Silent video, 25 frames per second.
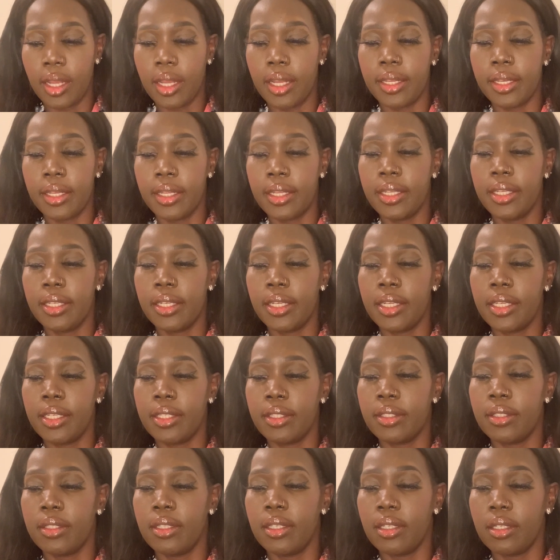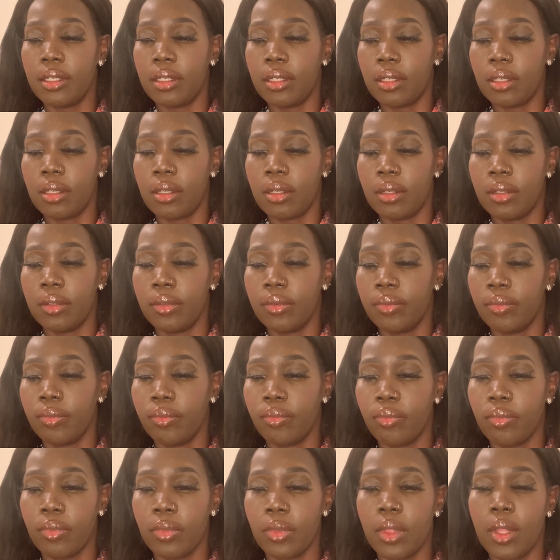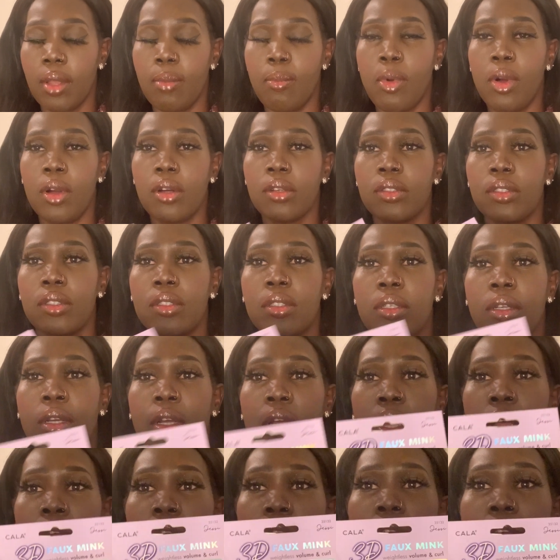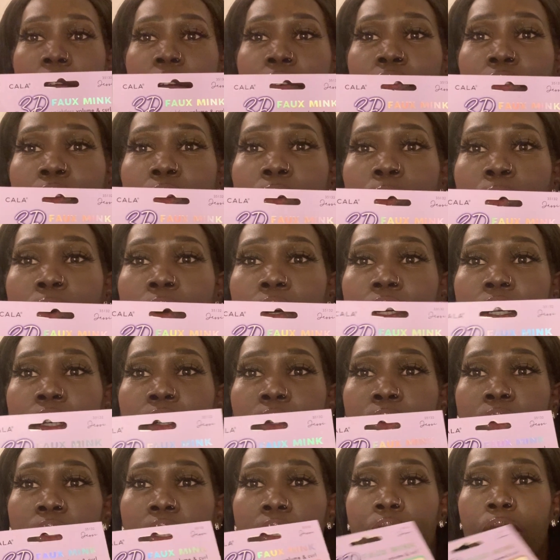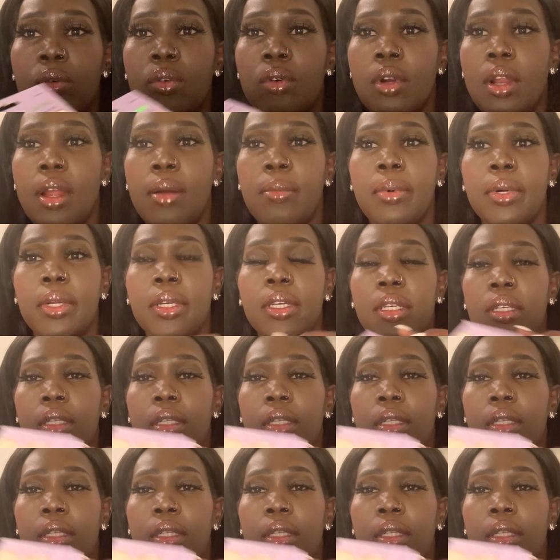here is the box. If you want it, you can grab it.